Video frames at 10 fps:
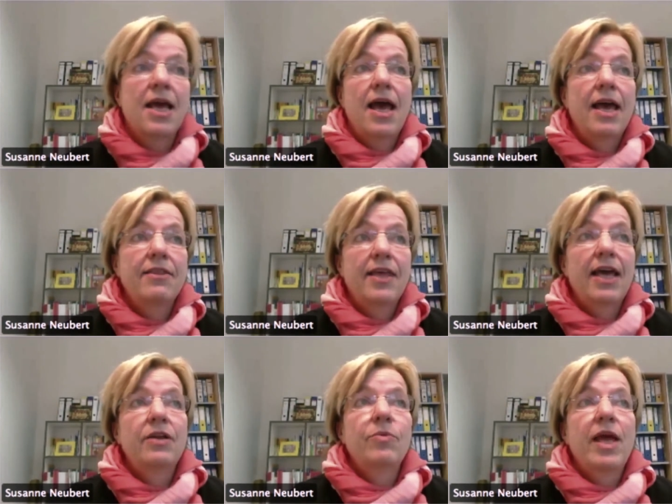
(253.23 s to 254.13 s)
and
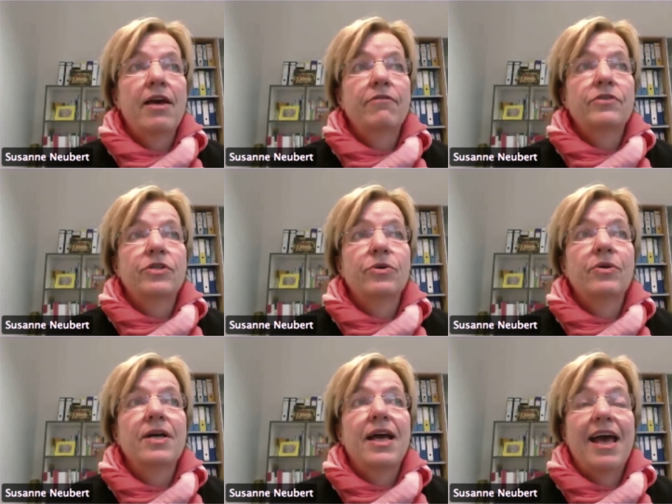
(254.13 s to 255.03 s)
then we have
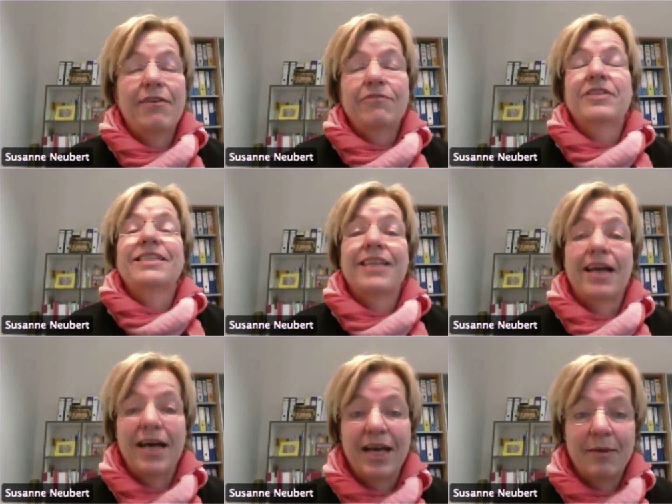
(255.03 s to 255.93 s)
to have
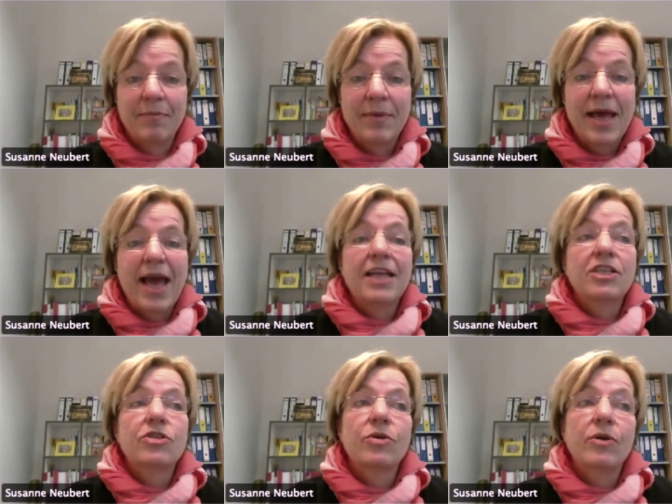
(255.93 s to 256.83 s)
time and
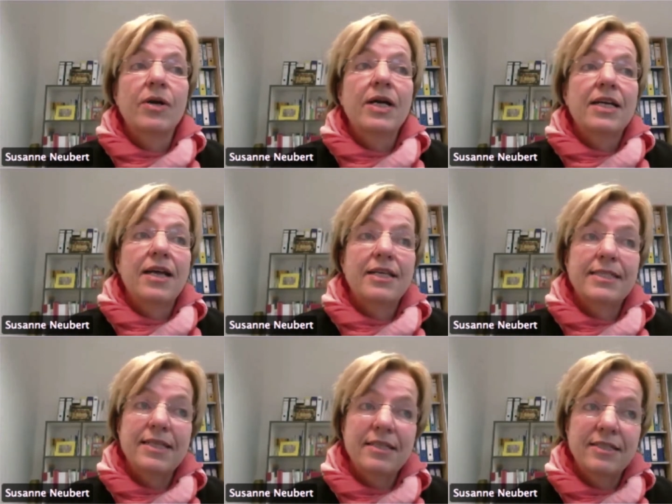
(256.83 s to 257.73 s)
to
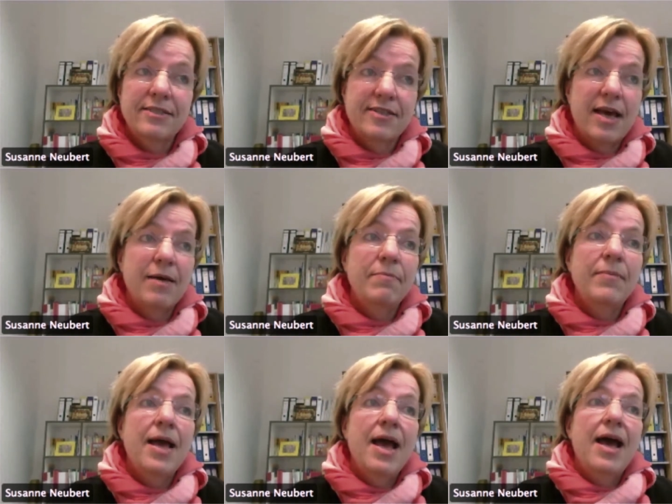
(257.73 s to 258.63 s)
assist
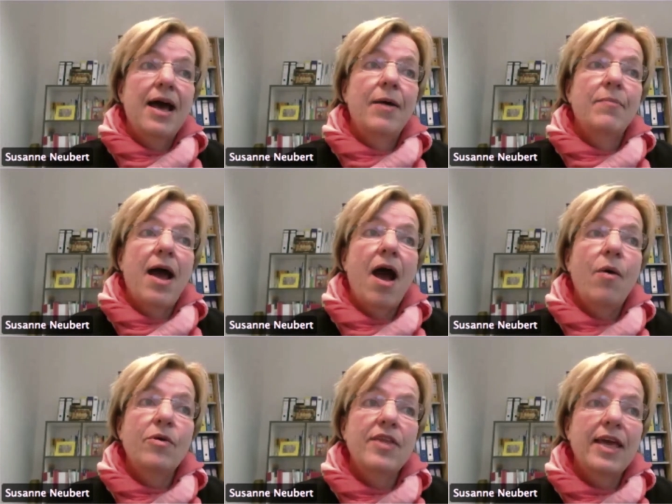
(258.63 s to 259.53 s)
them
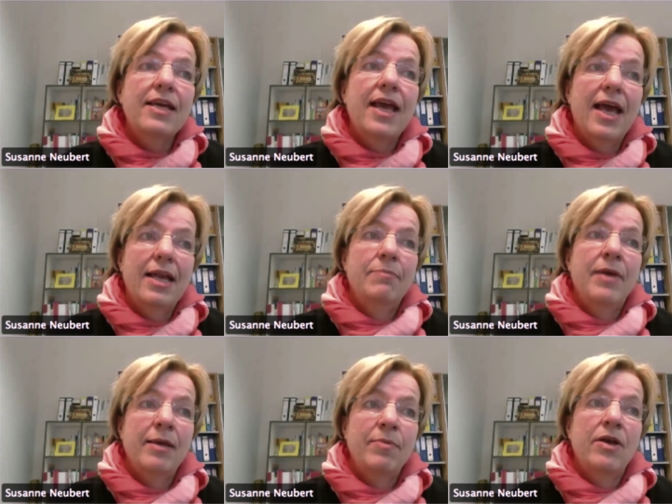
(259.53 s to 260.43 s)
how they can
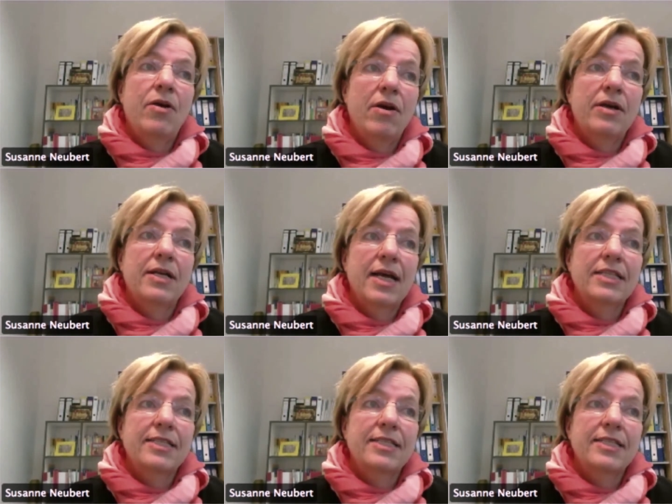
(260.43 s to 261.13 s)
maybe organize